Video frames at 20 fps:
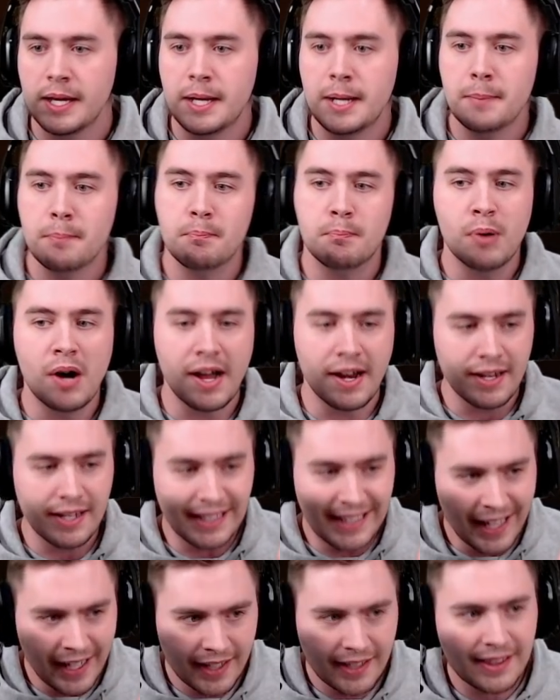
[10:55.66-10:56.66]
But
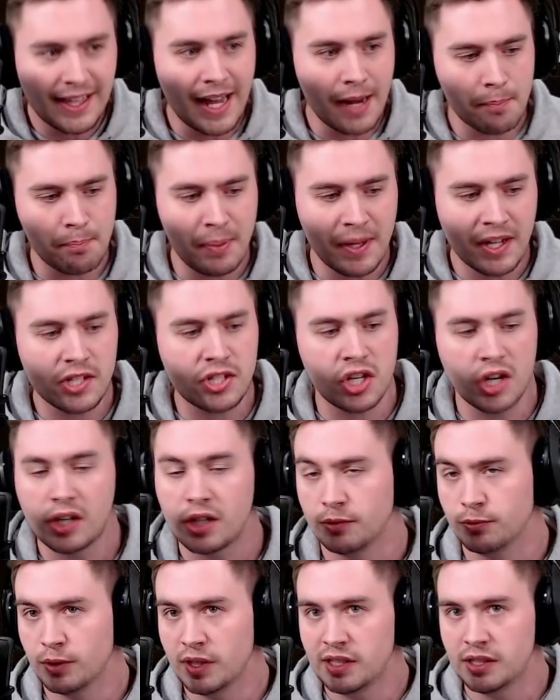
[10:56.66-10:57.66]
getting that big chunk
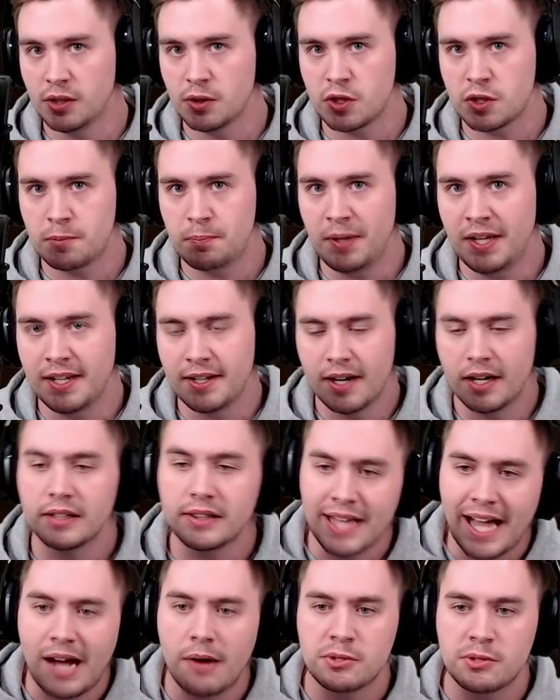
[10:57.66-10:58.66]
of reload speed
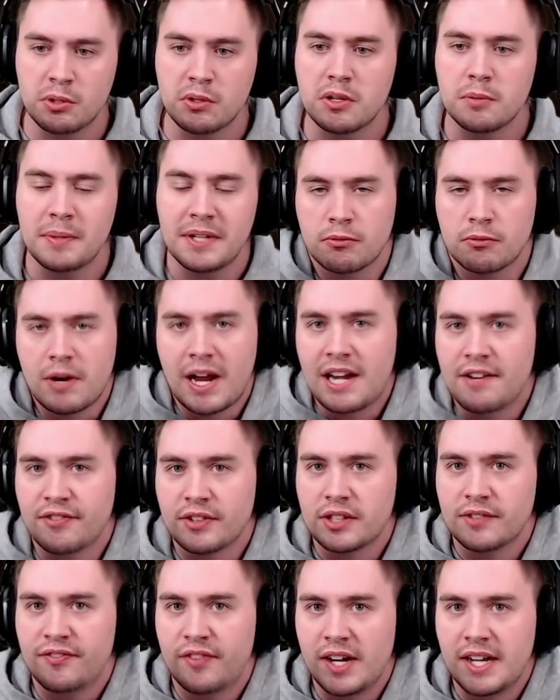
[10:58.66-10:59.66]
allows you to be ready for
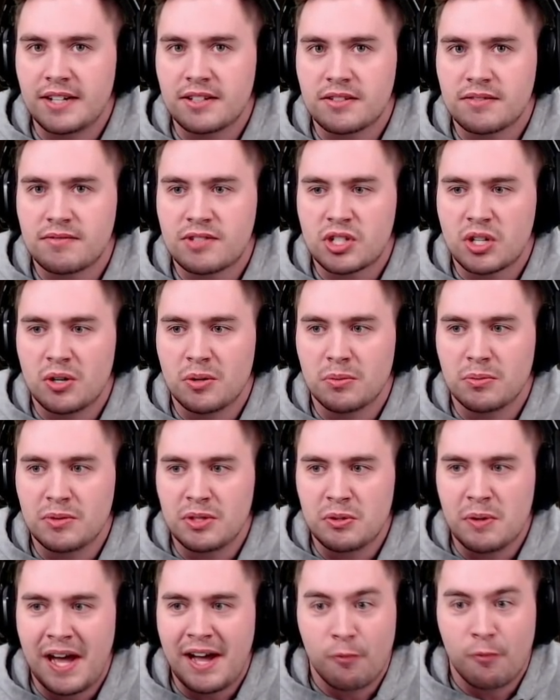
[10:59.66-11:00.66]
the fight, so
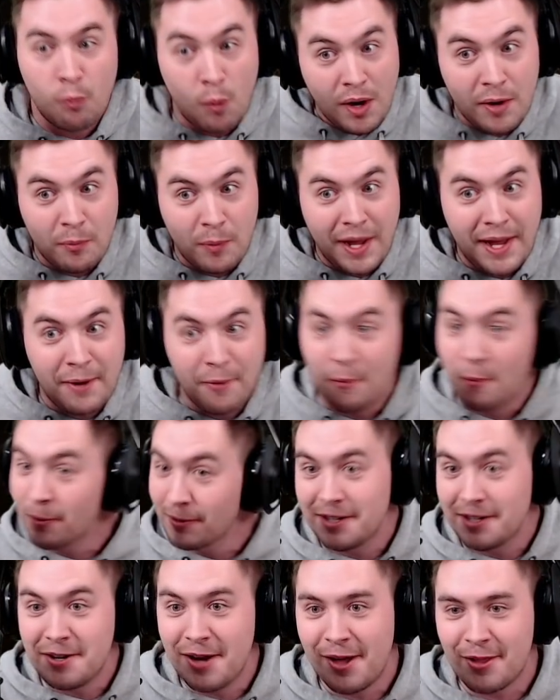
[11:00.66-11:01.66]
you have one way or
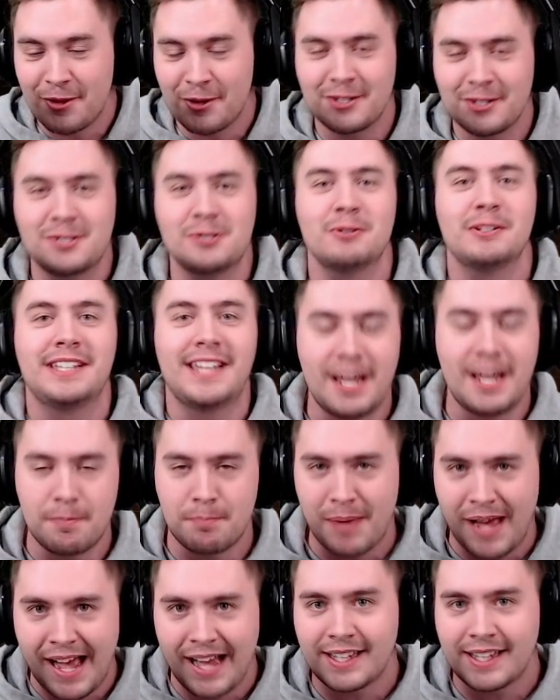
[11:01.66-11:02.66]
another to get
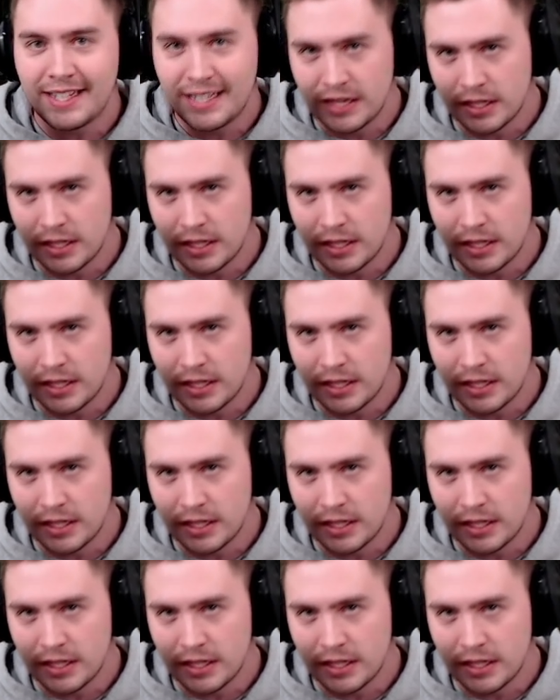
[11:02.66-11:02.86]
back in the